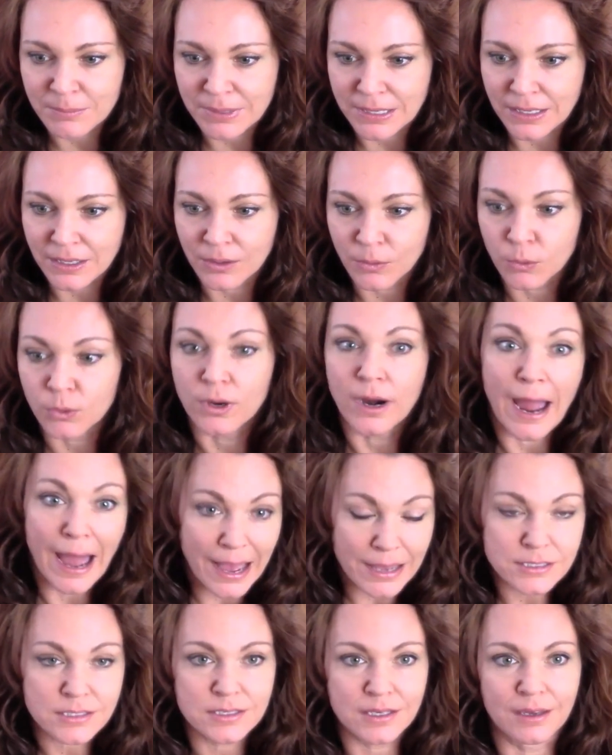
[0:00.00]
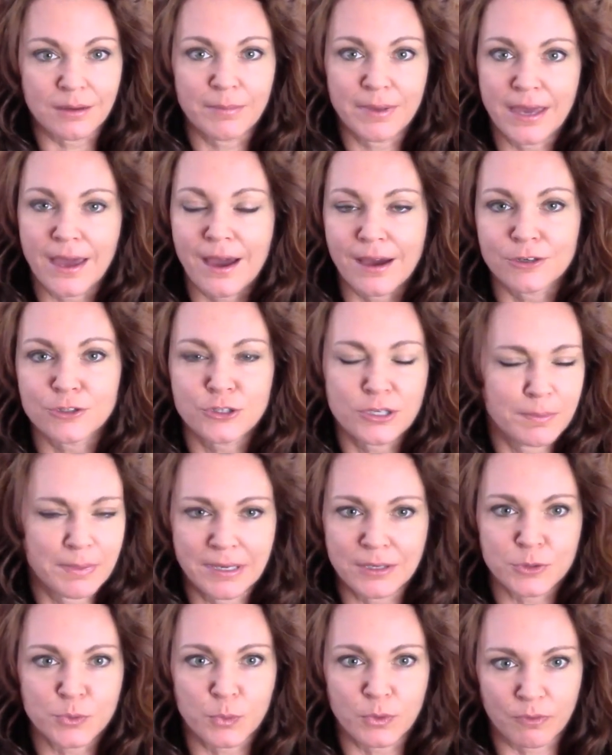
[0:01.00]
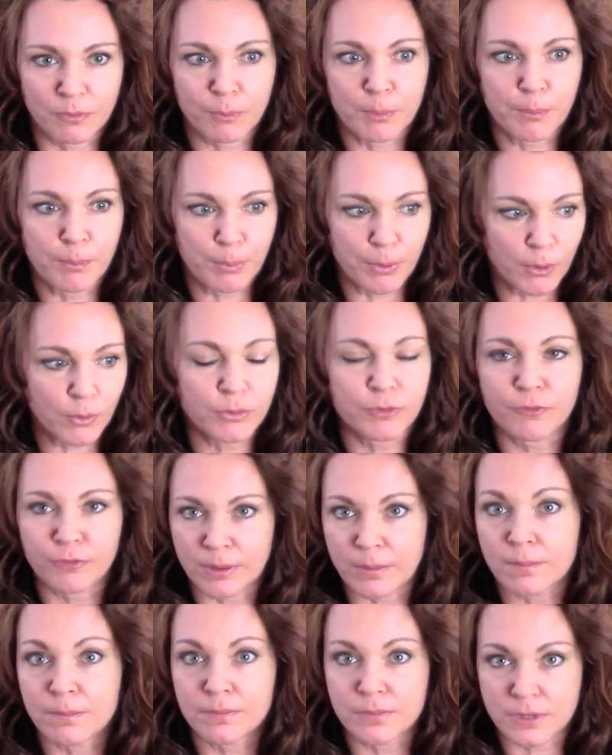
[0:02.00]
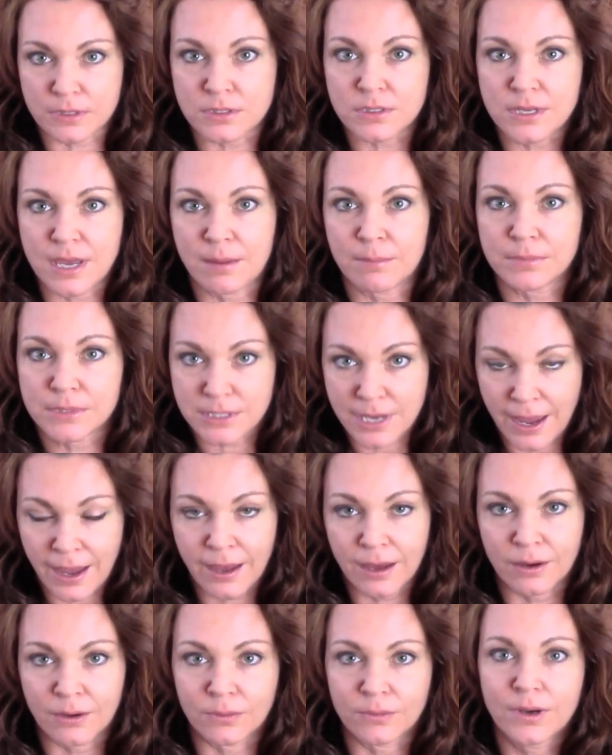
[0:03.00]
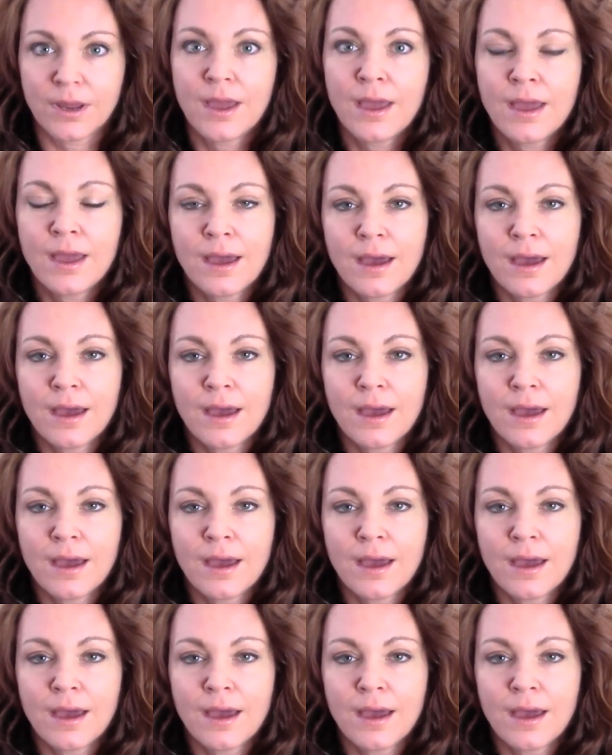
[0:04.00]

me, or asking me actually, because we're both from the same town,